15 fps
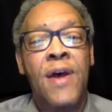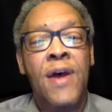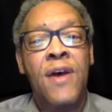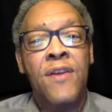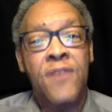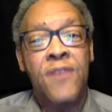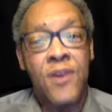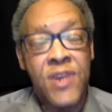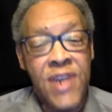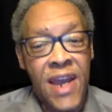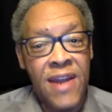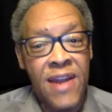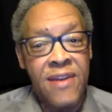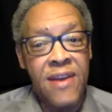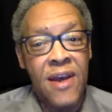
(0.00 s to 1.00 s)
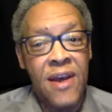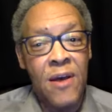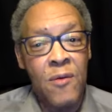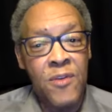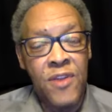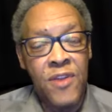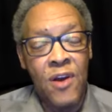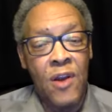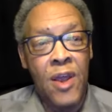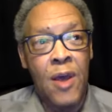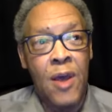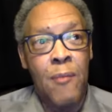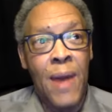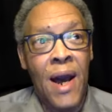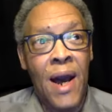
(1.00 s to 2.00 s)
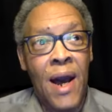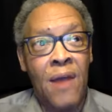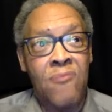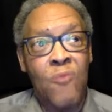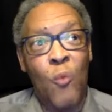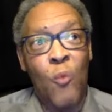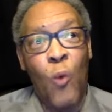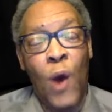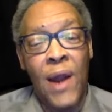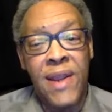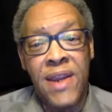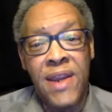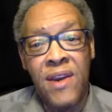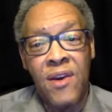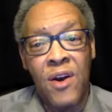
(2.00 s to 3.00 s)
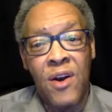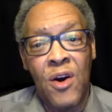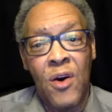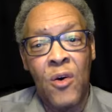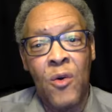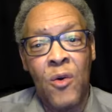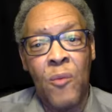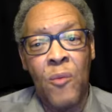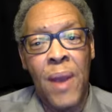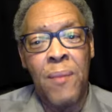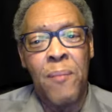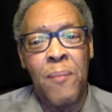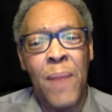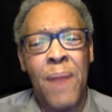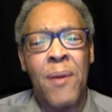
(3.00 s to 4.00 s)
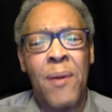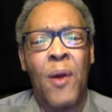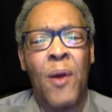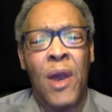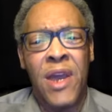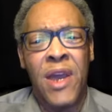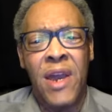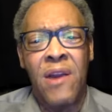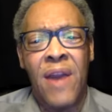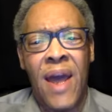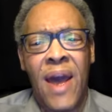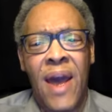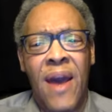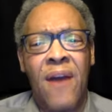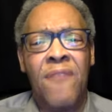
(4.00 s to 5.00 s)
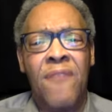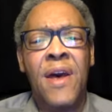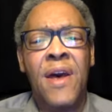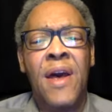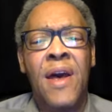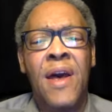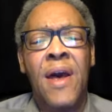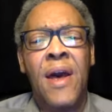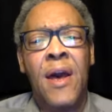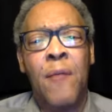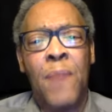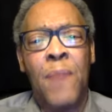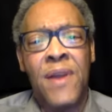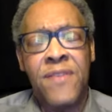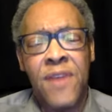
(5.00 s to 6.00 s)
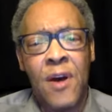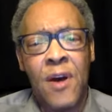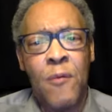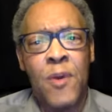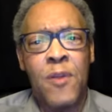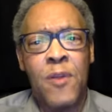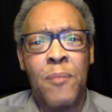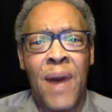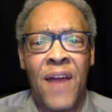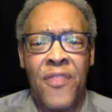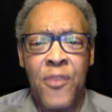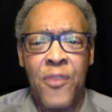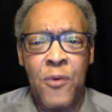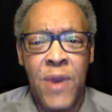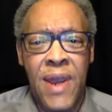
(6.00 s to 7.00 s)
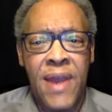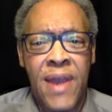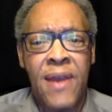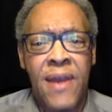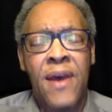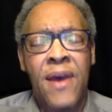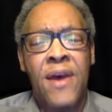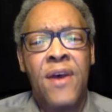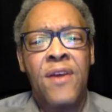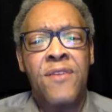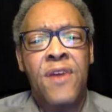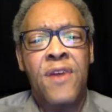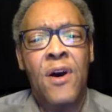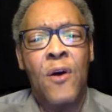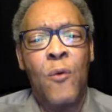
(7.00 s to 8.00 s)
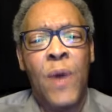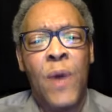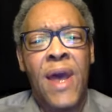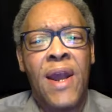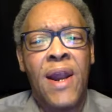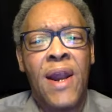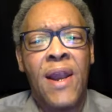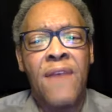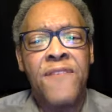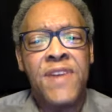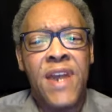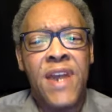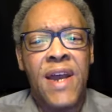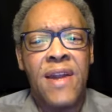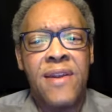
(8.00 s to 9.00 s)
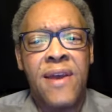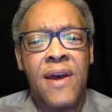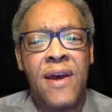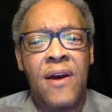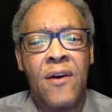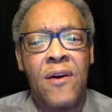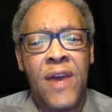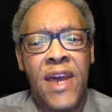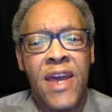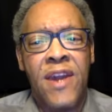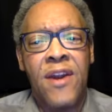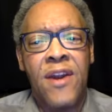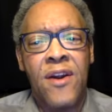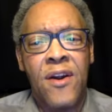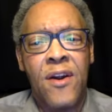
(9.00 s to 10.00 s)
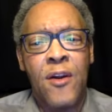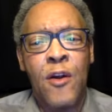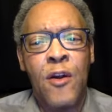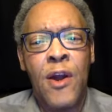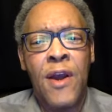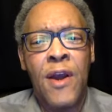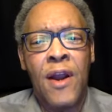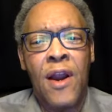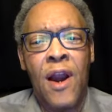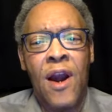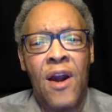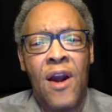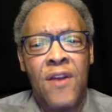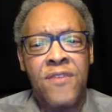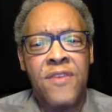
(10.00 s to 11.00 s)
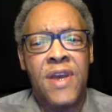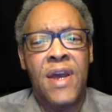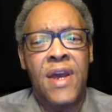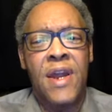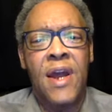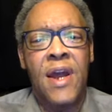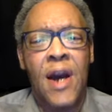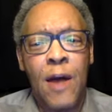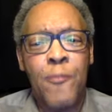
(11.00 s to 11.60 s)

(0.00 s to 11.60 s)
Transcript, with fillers: So Chantal was only about one year old, maybe maybe a year and a half, and my son was about three. So we had to lift Chantal in her car seat up